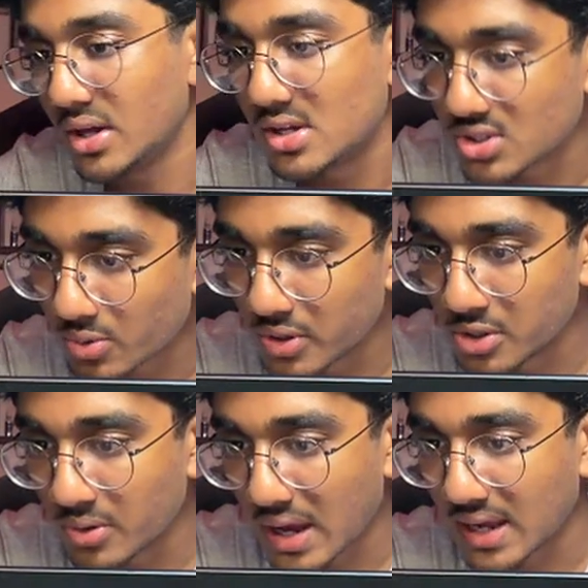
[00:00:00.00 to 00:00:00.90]
So when
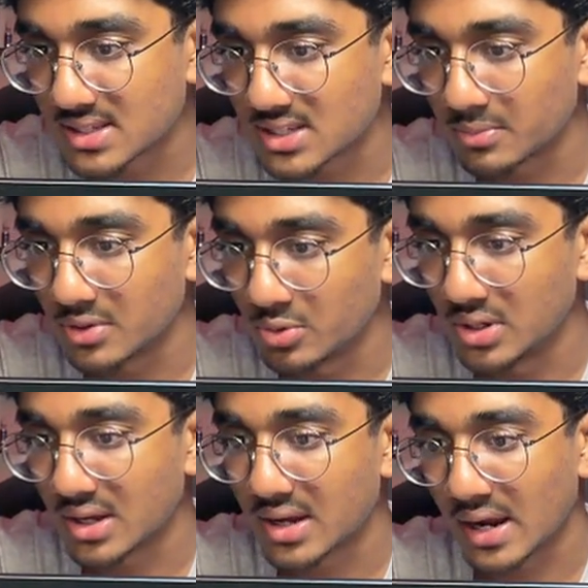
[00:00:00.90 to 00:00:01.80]
you add some
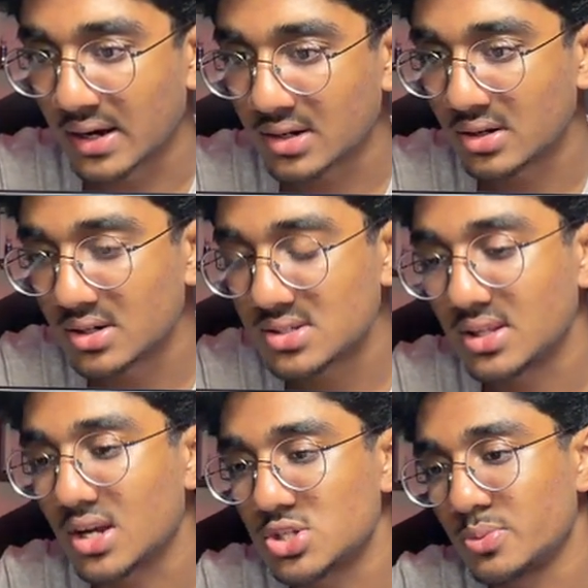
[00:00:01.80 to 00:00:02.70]
unique characters, the
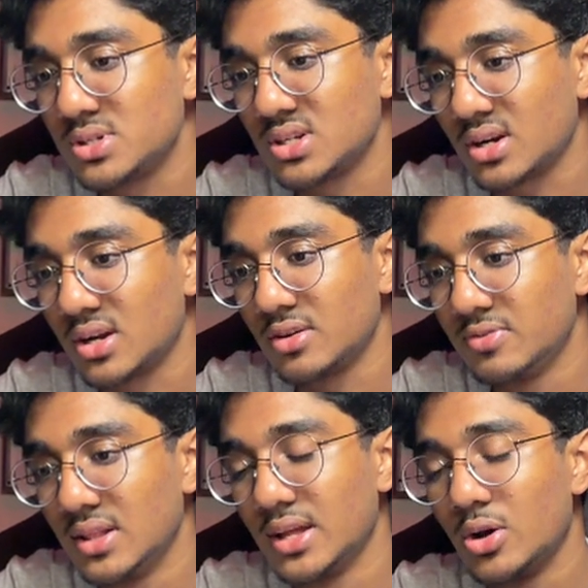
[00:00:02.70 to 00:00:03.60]
customers are gonna
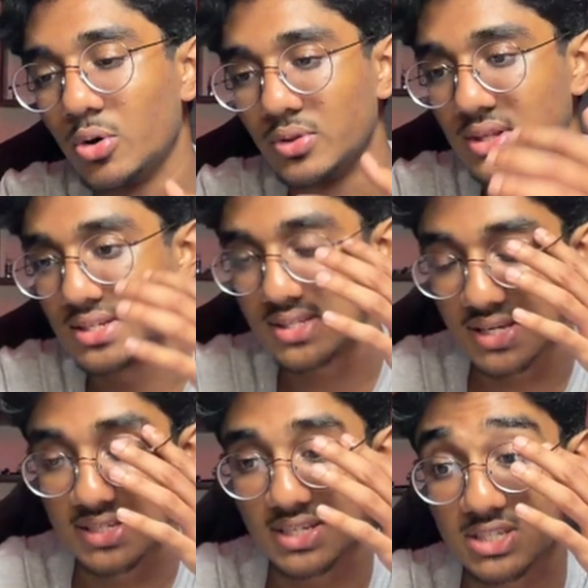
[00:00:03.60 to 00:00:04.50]
feel that, oh, this
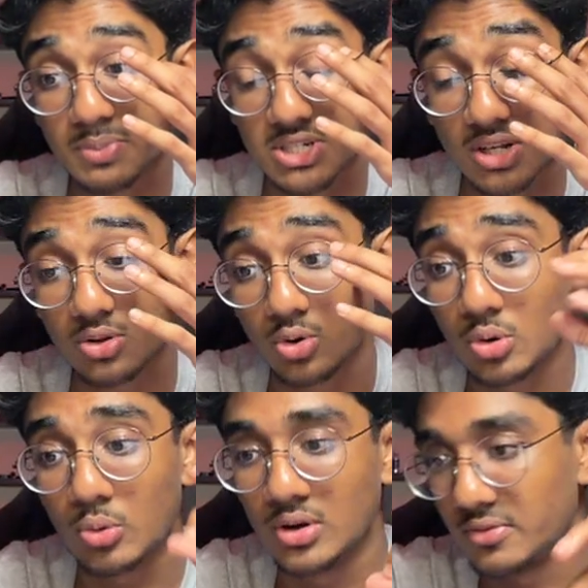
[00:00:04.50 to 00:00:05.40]
is a special code
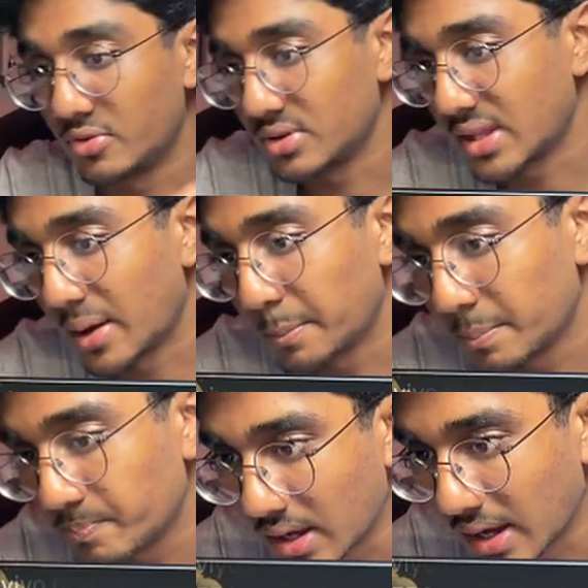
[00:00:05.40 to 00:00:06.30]
only for them.
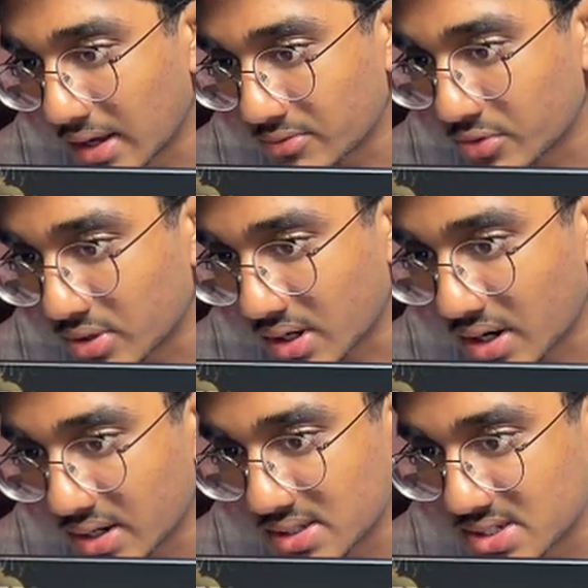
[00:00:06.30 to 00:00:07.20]
And for the
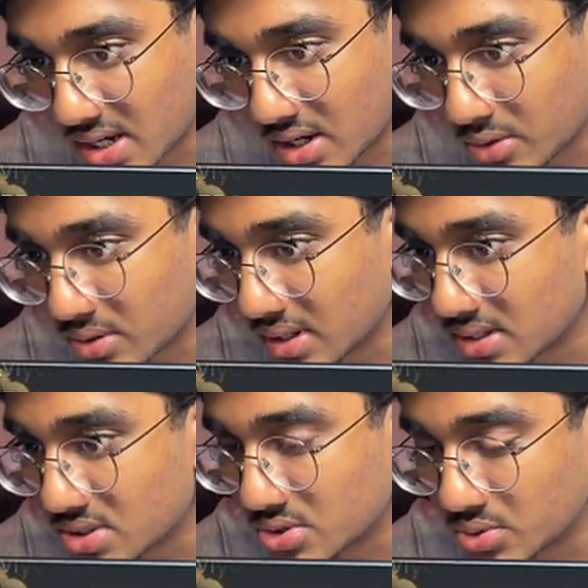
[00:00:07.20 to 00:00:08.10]
card and checkout,
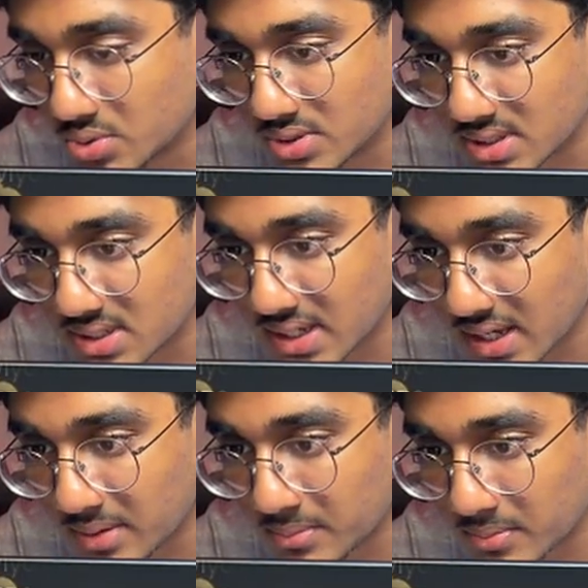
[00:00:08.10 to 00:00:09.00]
let's do the
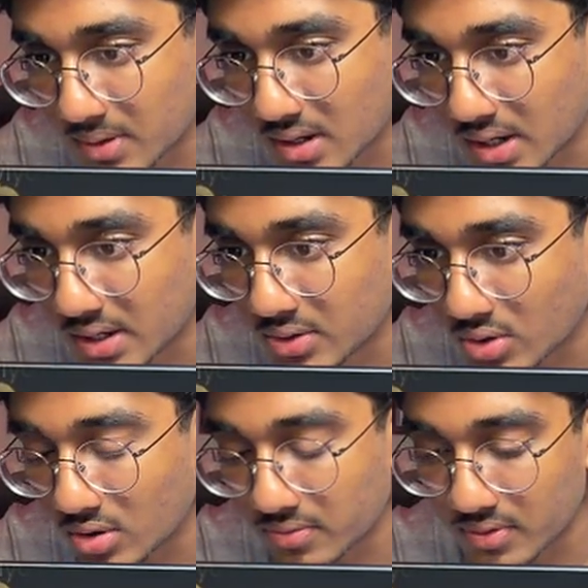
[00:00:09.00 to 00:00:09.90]
same. Card
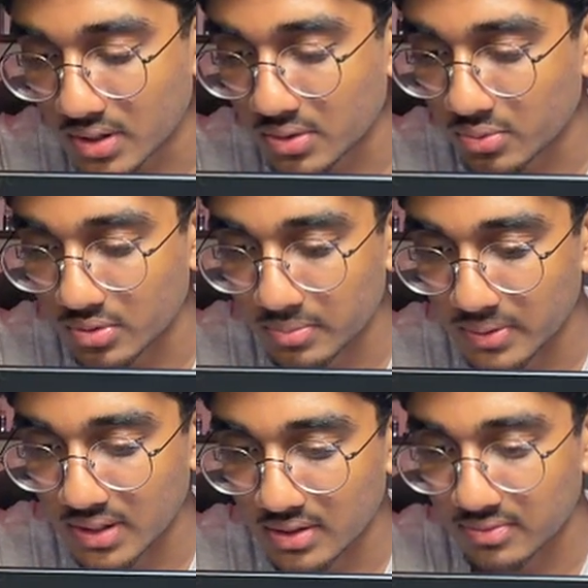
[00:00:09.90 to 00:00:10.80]
offer would
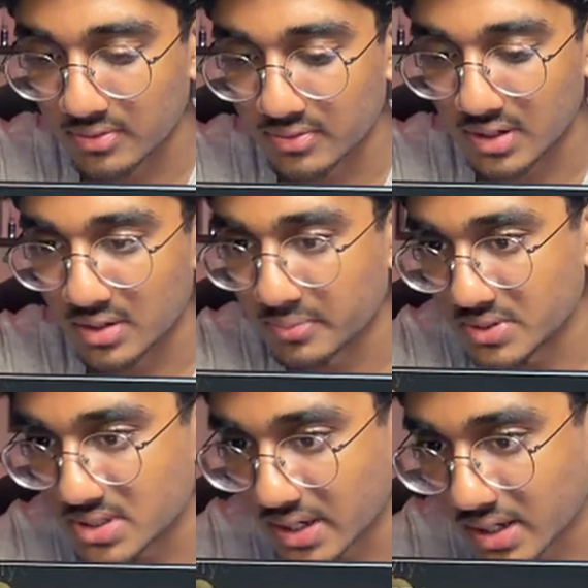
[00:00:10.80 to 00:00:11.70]
be
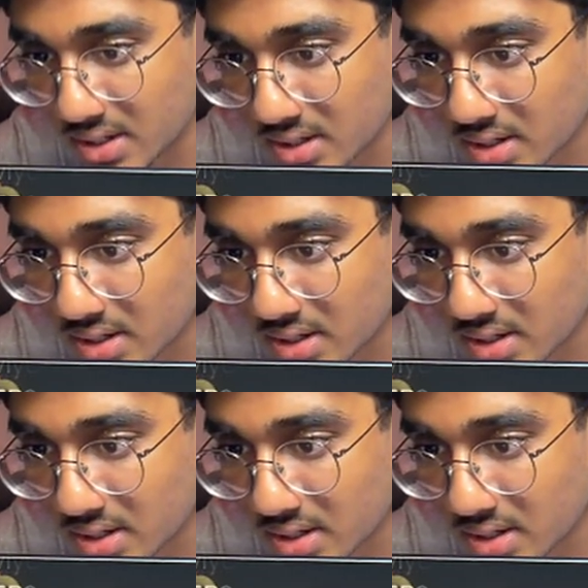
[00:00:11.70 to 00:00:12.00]
15%.